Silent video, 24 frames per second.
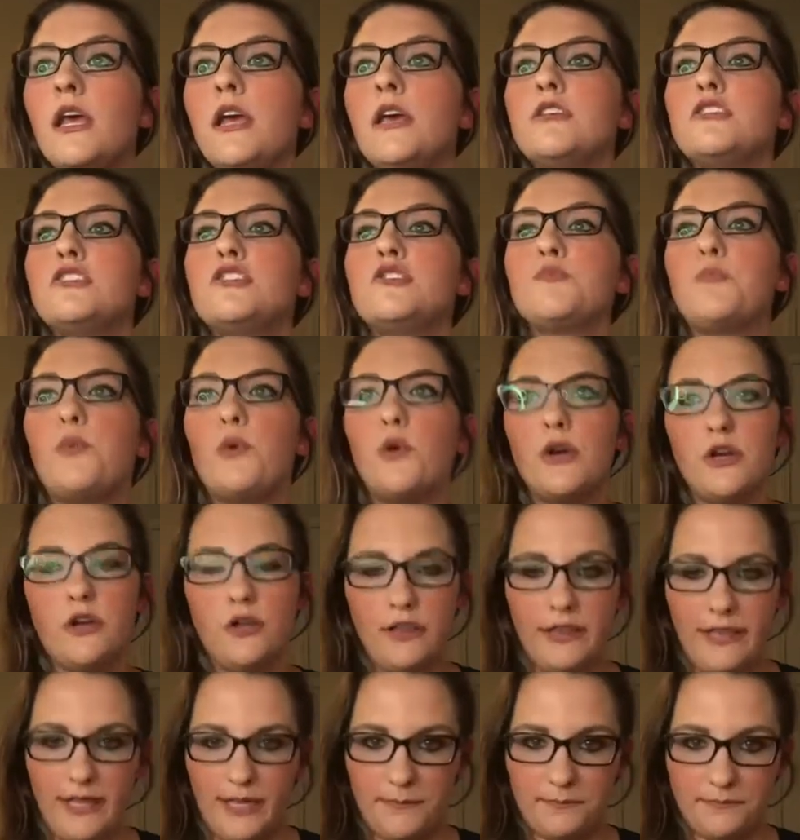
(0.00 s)
Spoil
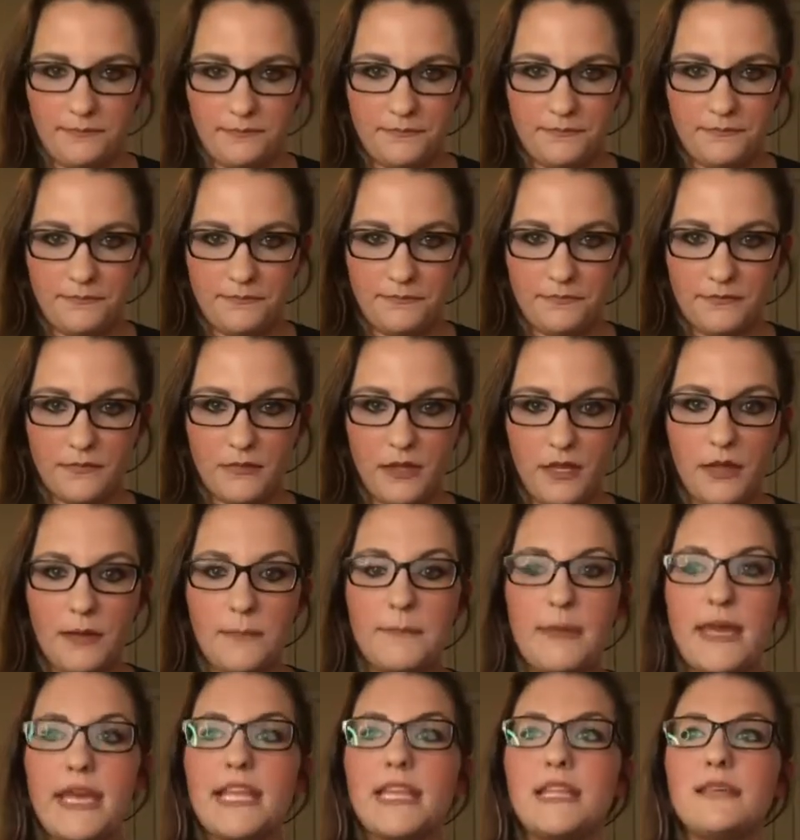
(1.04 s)
them.
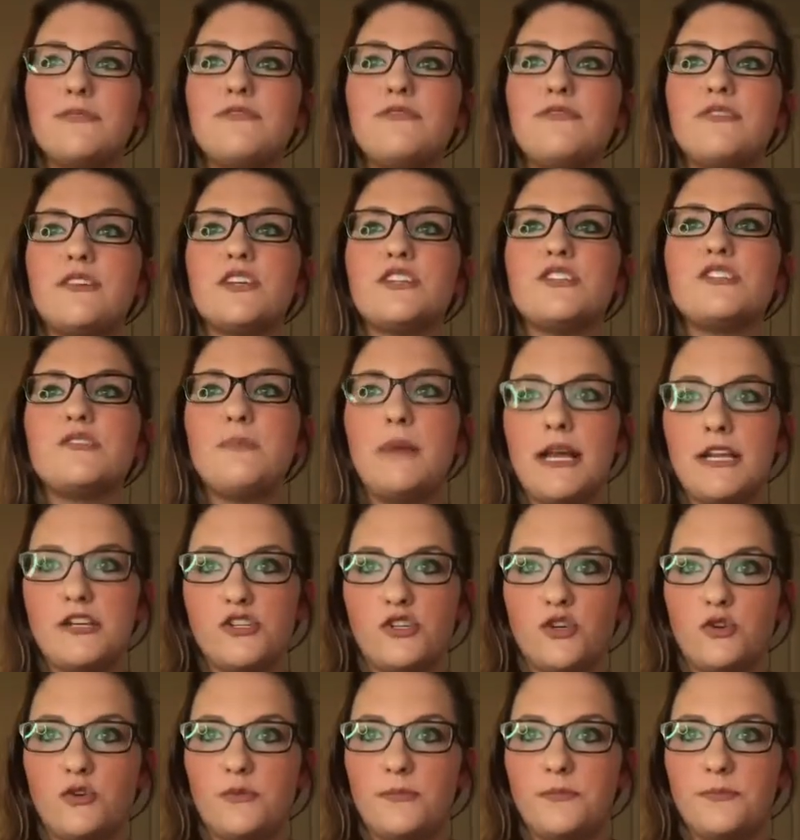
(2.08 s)
Make them feel
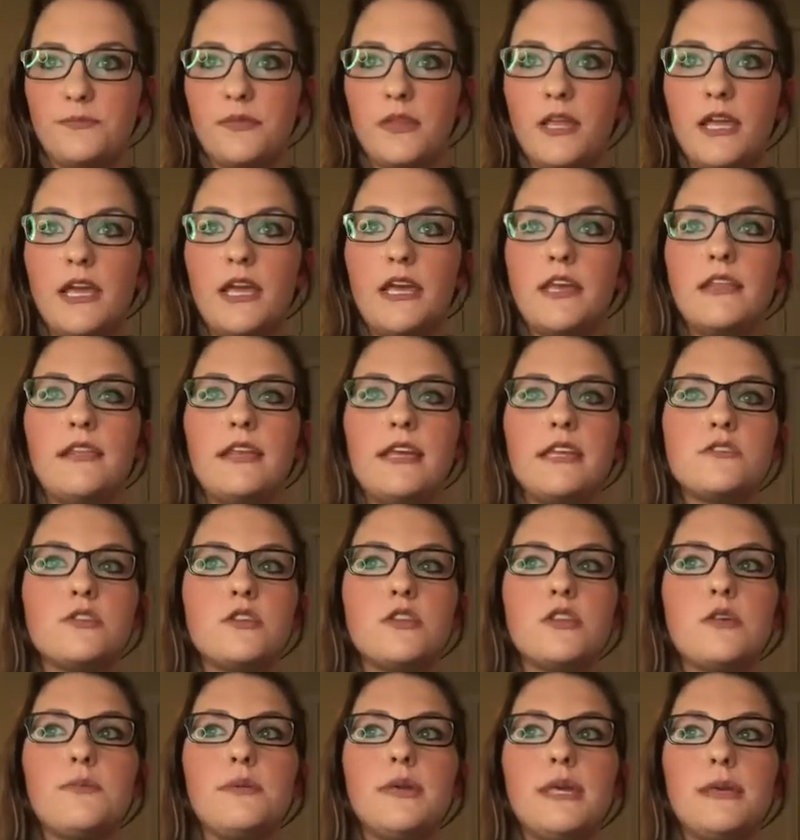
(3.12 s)
special. These are
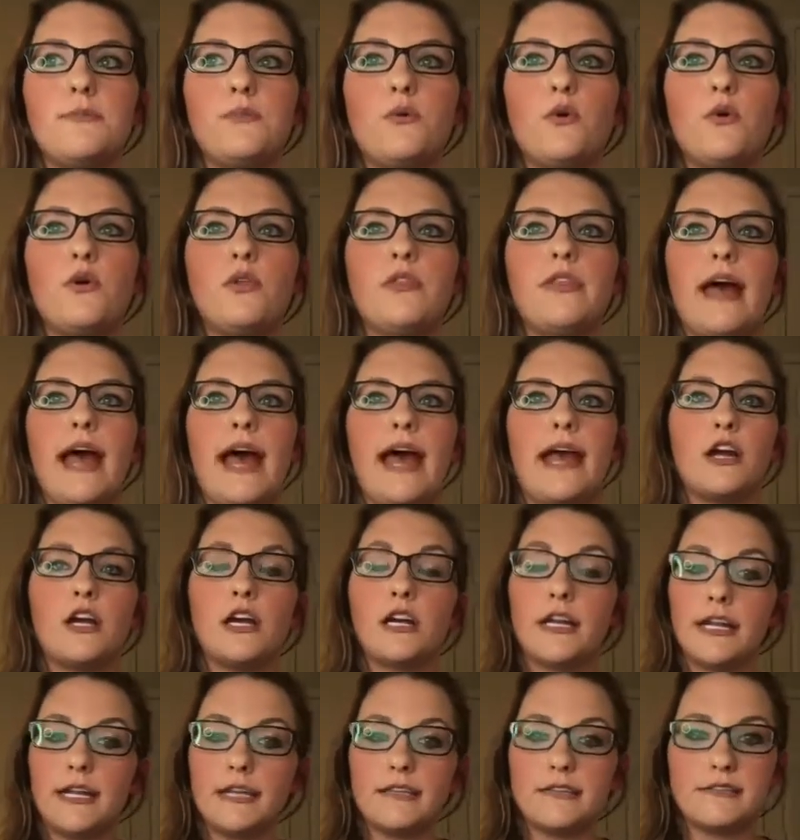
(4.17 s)
the people that are
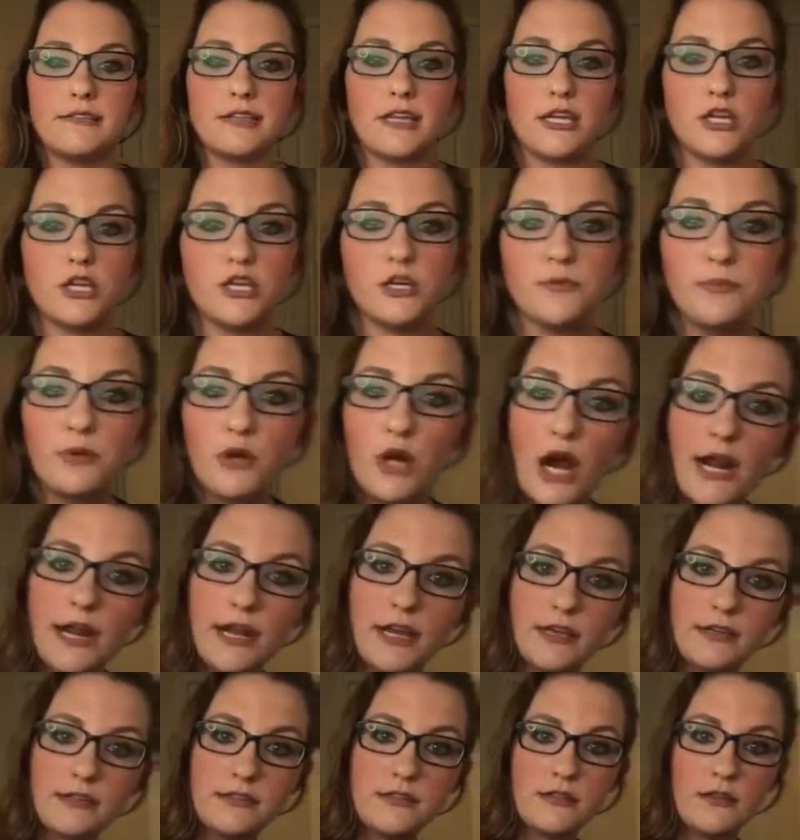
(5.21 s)
going to see your
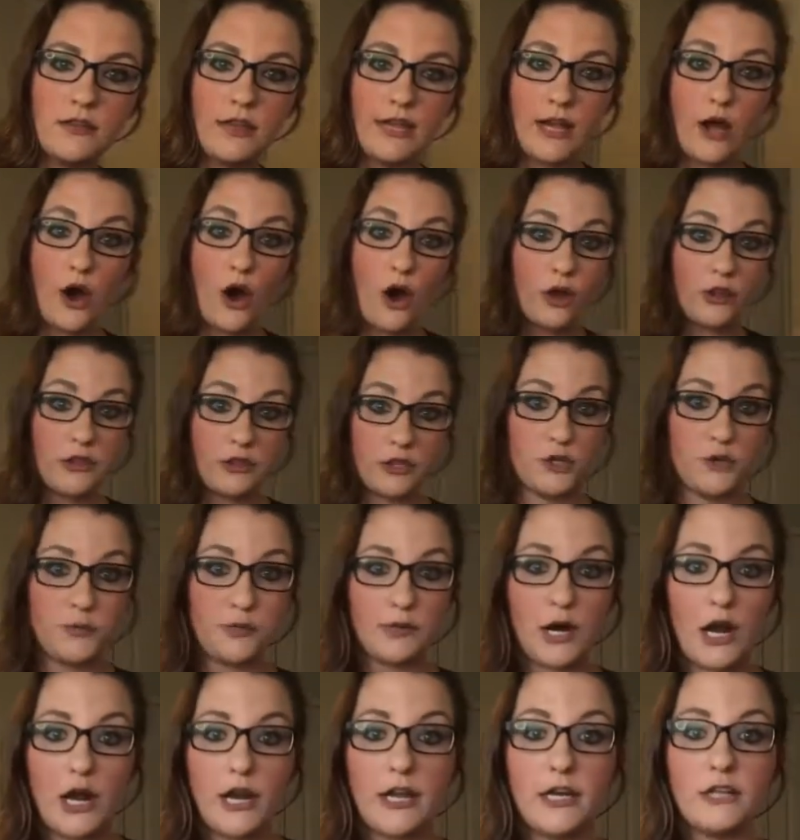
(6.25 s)
product, like all the new
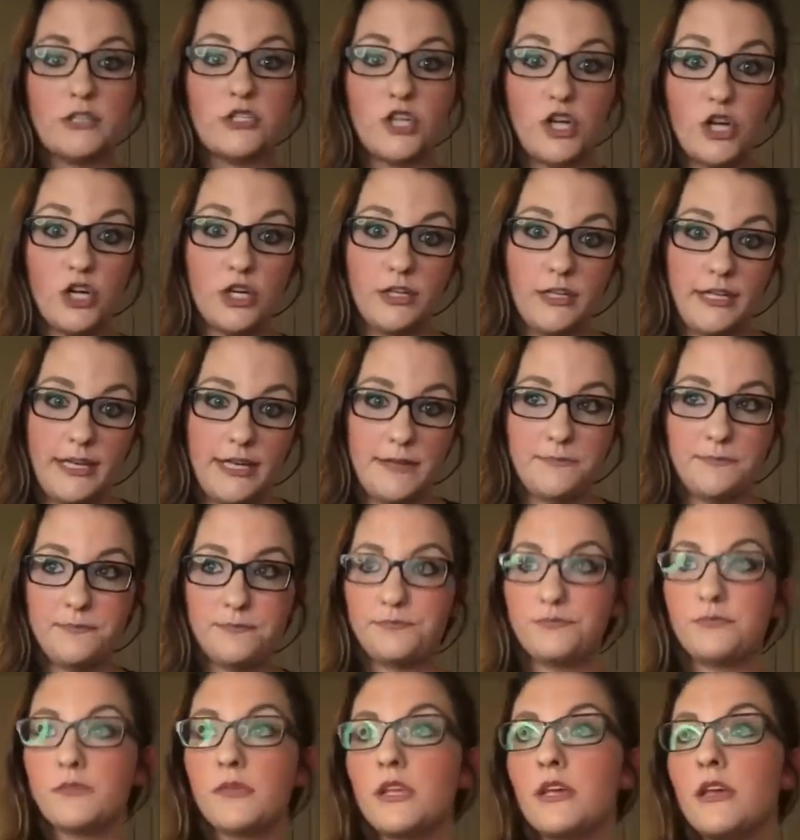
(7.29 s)
product, early.
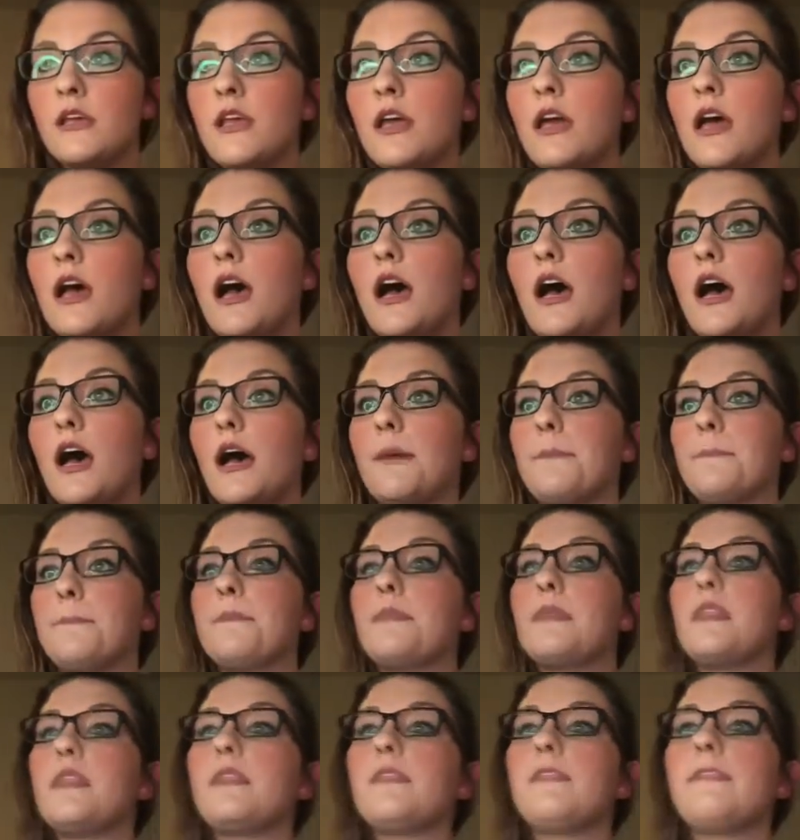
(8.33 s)

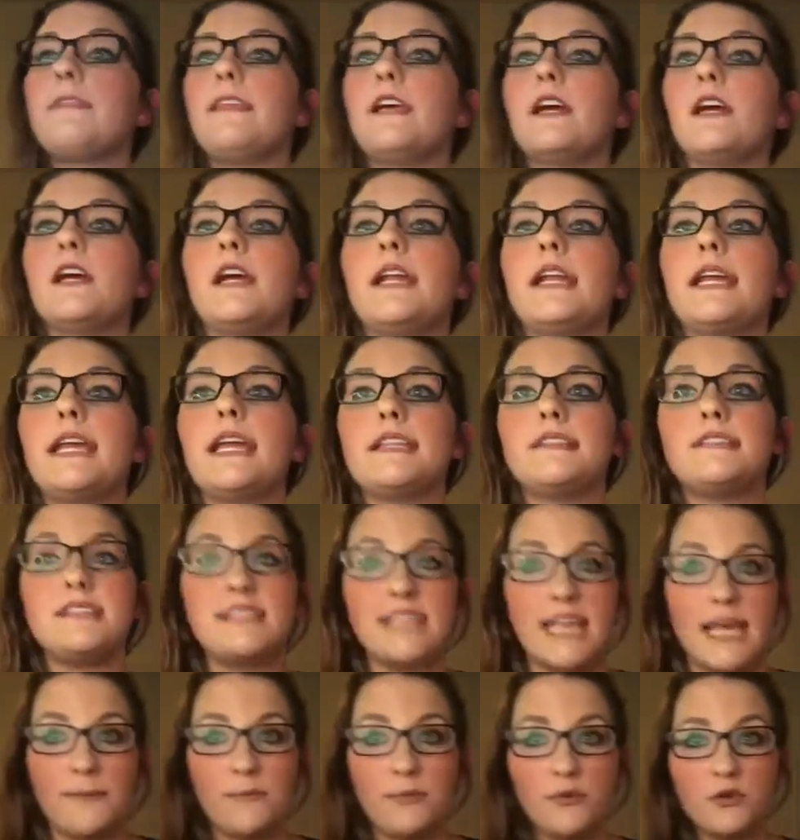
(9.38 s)
They're going to get
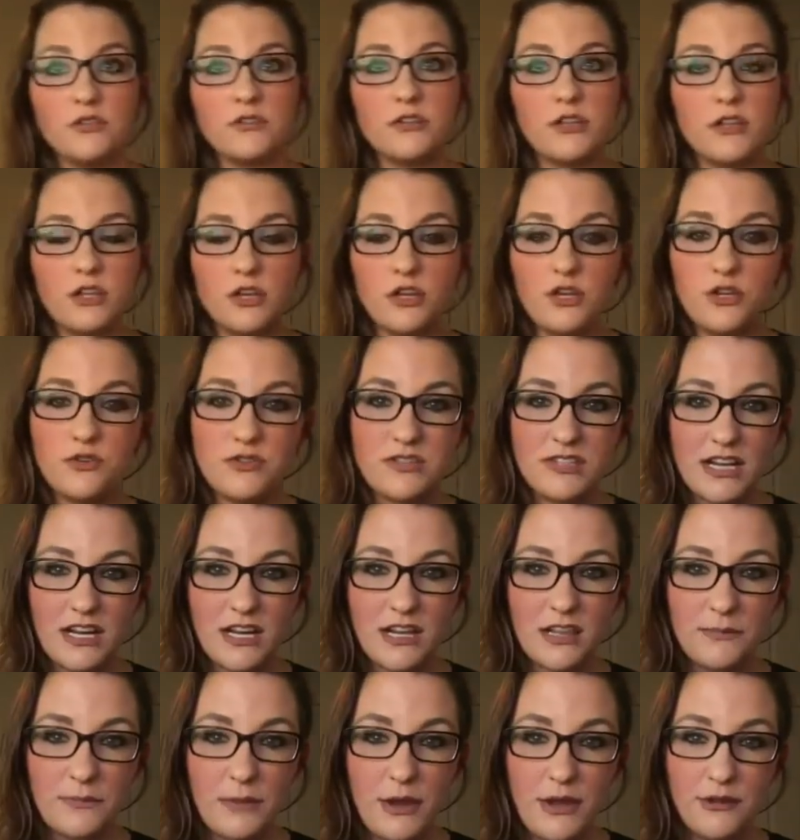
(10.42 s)
samples of the new scent
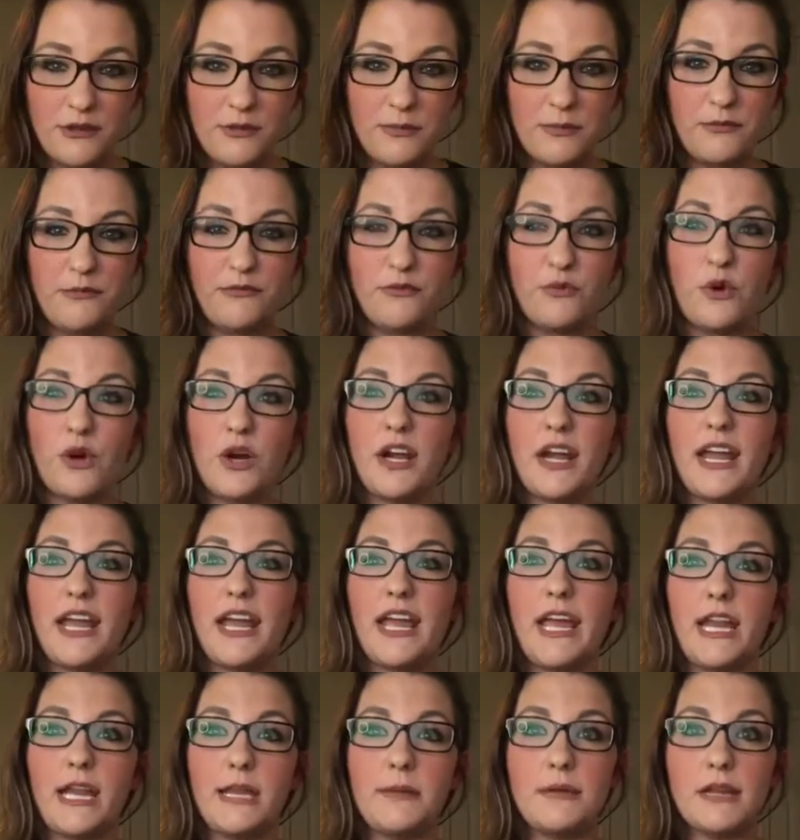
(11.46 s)
of the month before
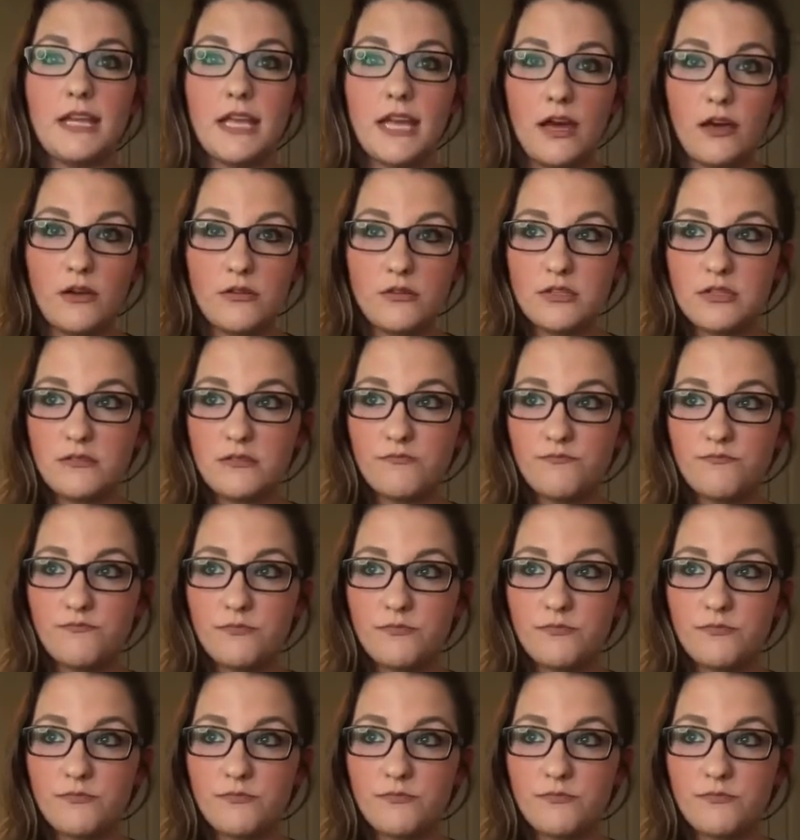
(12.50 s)
anybody else.